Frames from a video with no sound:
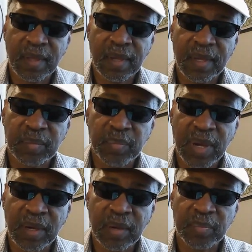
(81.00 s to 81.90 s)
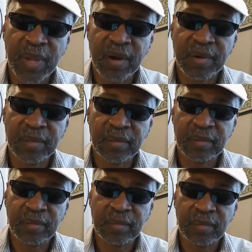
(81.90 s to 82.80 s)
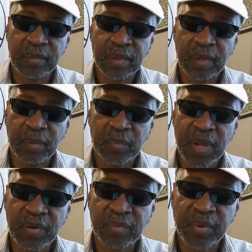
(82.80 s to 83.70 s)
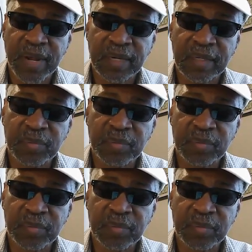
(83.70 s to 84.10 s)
and Baron Brantley,